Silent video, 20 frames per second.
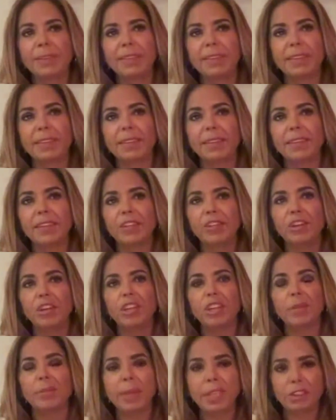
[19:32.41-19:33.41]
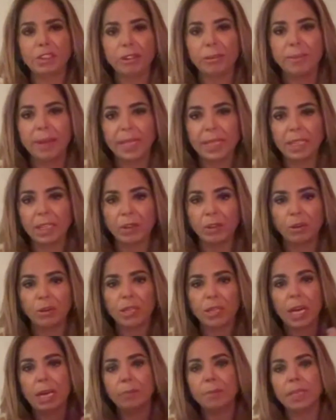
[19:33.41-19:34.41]
Because as a documentary maker, you're
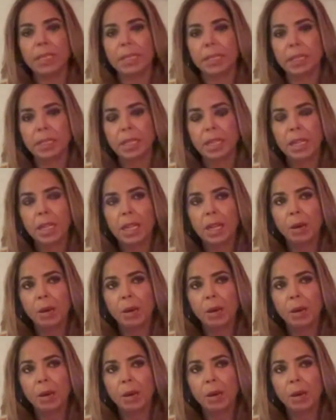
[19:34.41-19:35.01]
coming